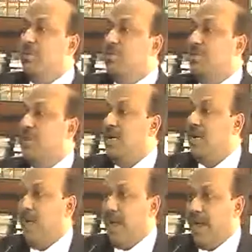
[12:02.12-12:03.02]

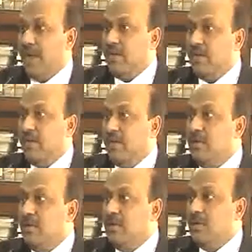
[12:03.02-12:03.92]
Municipality Act,
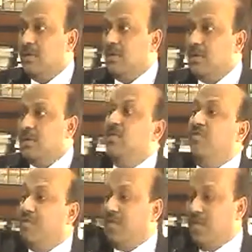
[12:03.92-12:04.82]

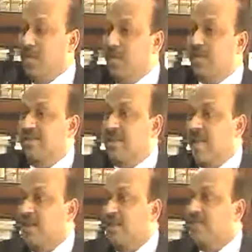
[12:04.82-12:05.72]
353A is
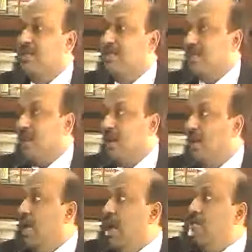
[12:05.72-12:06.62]
there. This is that
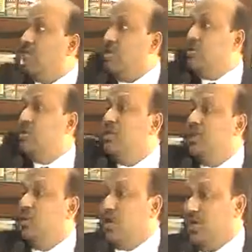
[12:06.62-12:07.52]
after issuing the
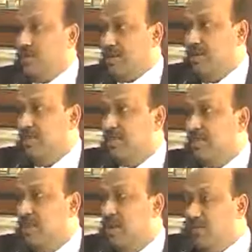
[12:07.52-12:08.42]
notice,
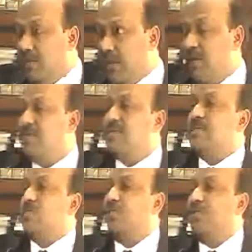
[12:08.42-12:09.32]
if the
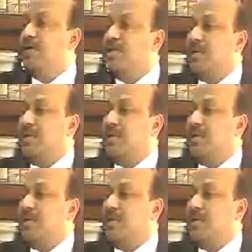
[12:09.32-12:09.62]
licensed supervisor,